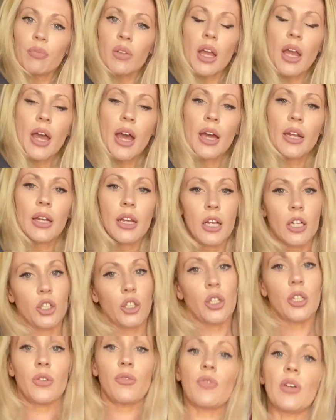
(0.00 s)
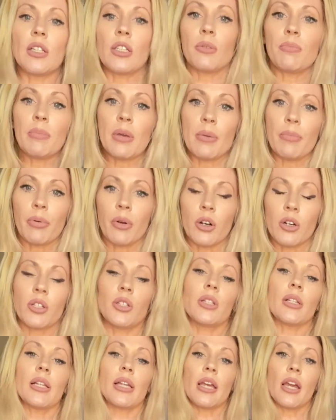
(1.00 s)
and it just fits me
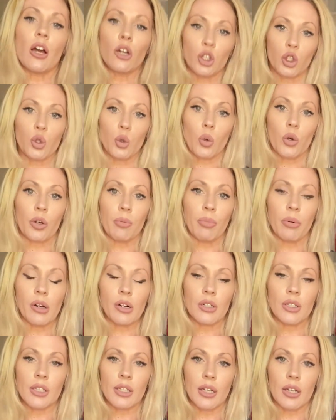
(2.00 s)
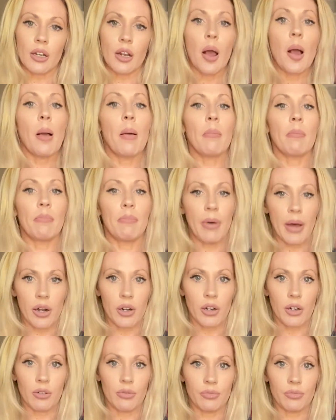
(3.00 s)
personally, a shorter person, better.